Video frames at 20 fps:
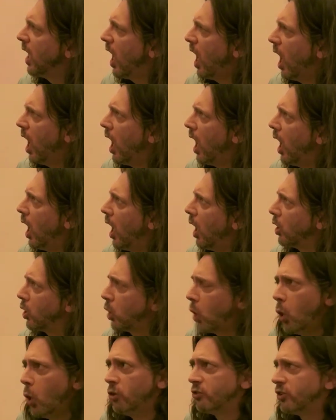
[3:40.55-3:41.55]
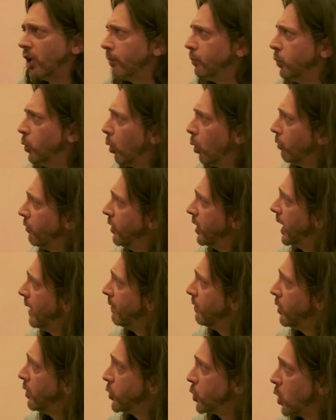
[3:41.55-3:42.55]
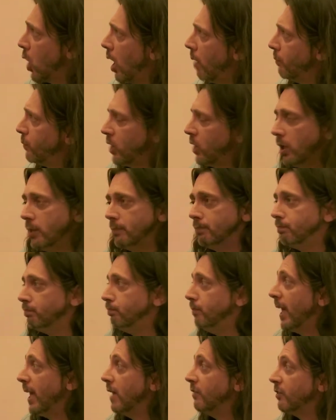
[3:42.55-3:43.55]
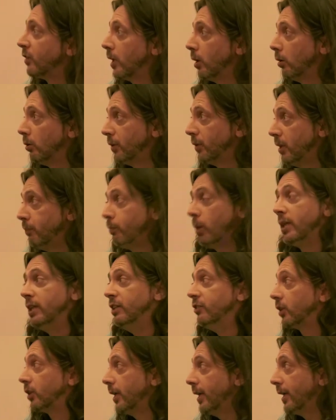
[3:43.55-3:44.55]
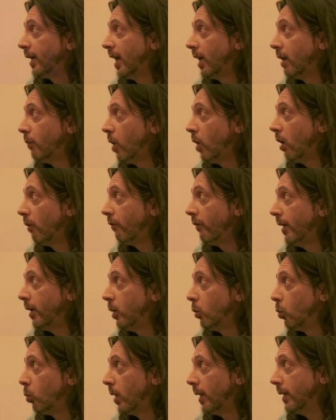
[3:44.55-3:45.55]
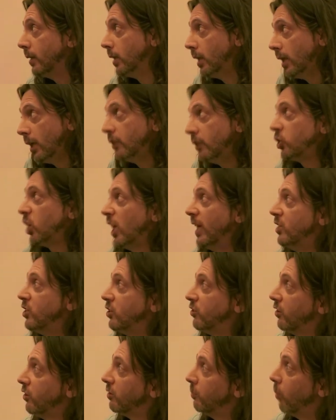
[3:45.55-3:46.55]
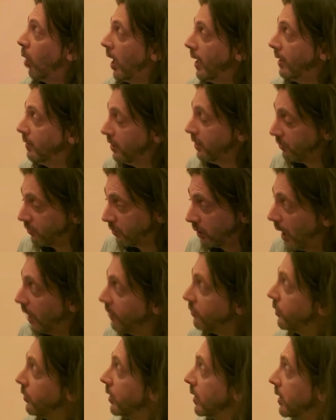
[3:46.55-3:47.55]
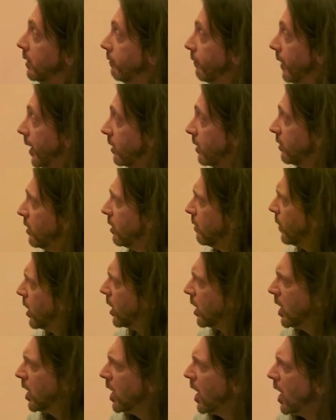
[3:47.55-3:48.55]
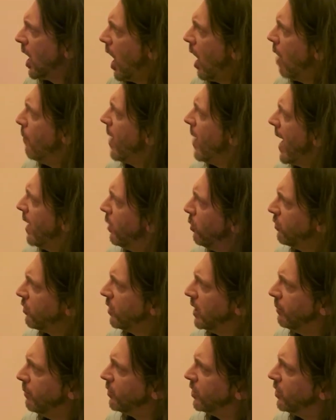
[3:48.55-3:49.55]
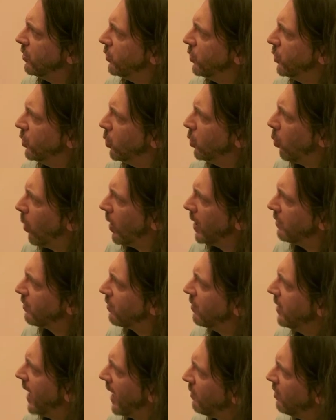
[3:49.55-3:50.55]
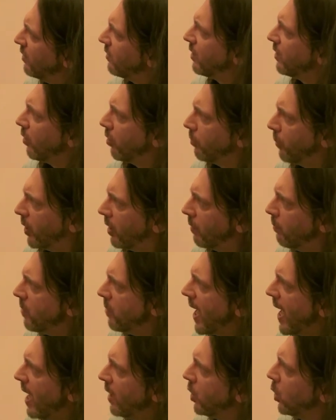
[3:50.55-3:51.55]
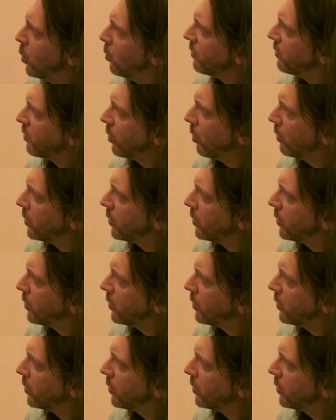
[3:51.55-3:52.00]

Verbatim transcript: uh, goes up north to get the job done. Man's guilty, but he's going to get him off anyway. Changes his mind, decides to convict him. A man who seems to do what is necessary, but a man who is so